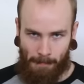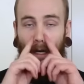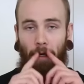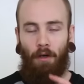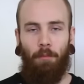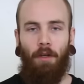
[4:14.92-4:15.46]

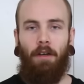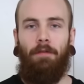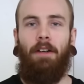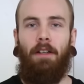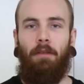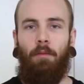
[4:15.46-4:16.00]
I hope you have
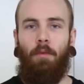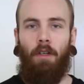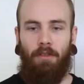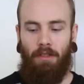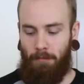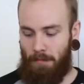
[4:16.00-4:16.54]
fun
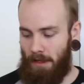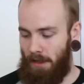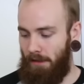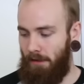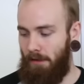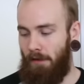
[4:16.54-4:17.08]
watching
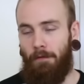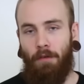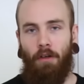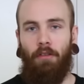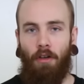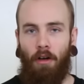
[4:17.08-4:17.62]
my
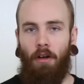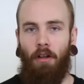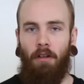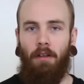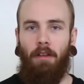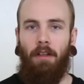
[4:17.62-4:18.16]
first
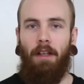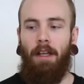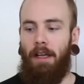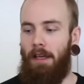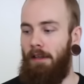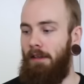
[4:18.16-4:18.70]
haul,
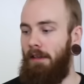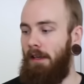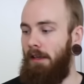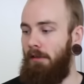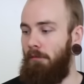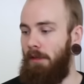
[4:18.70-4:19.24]
and
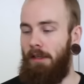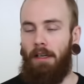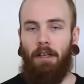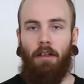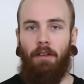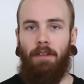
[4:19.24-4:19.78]
I really
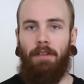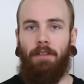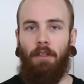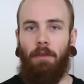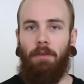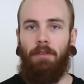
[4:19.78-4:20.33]
like all these
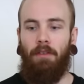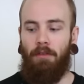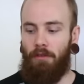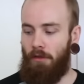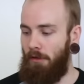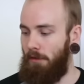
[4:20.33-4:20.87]
clothes,
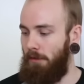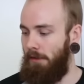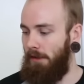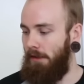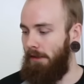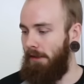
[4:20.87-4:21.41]
so
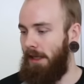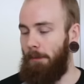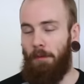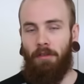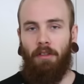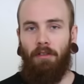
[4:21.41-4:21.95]
I'm
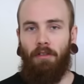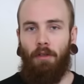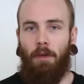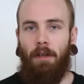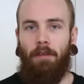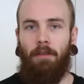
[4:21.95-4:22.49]
just gonna start
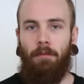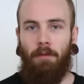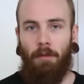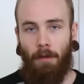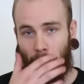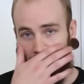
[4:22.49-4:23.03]
wearing them to
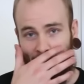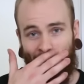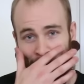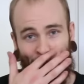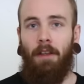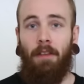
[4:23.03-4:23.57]
the office
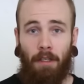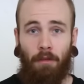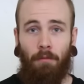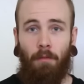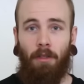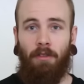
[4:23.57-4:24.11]
now. Thank you
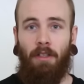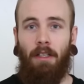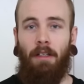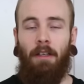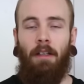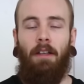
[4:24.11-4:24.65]
for
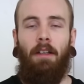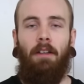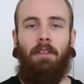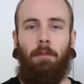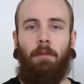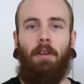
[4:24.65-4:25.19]
watching,
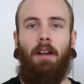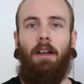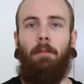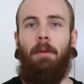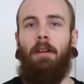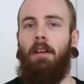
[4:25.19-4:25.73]

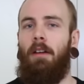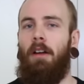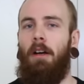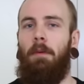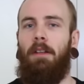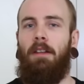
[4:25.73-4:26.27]
subscribe,
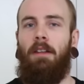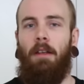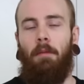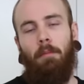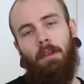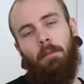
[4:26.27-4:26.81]
comment,
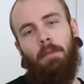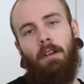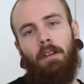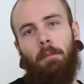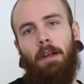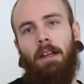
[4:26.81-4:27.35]
bling
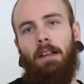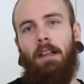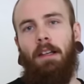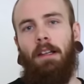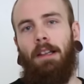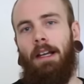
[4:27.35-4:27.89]
blong the bell,
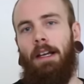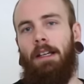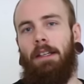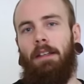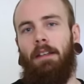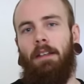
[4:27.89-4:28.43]
like,